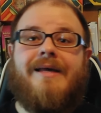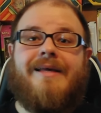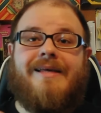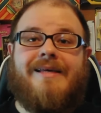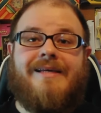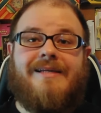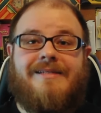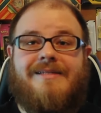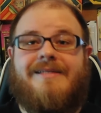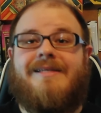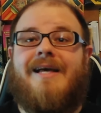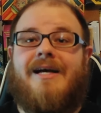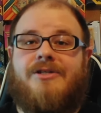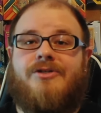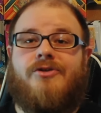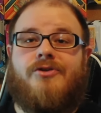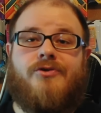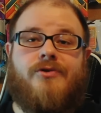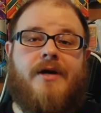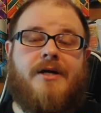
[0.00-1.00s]
E.T.
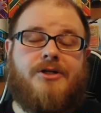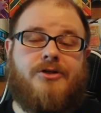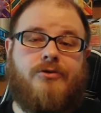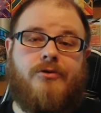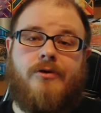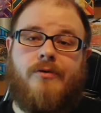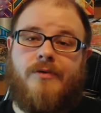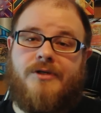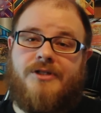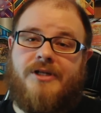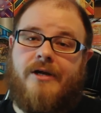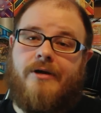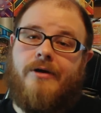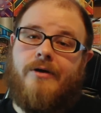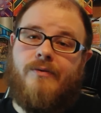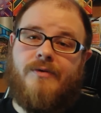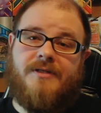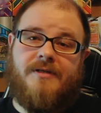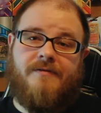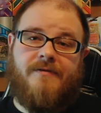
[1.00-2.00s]
Extraterrestrial, which I
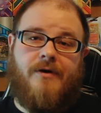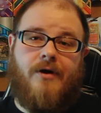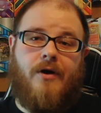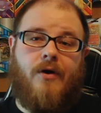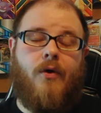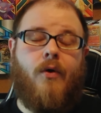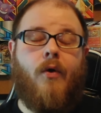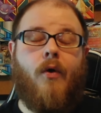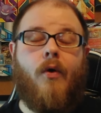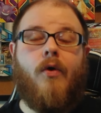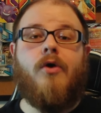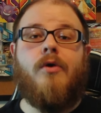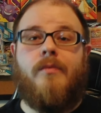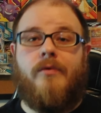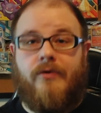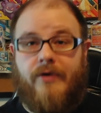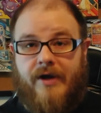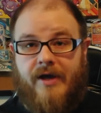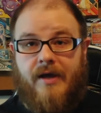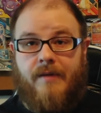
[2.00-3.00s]
heard was a
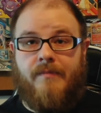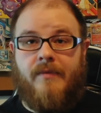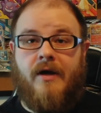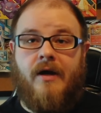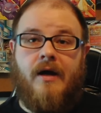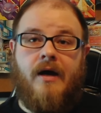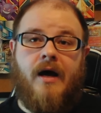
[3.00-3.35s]
horrible game.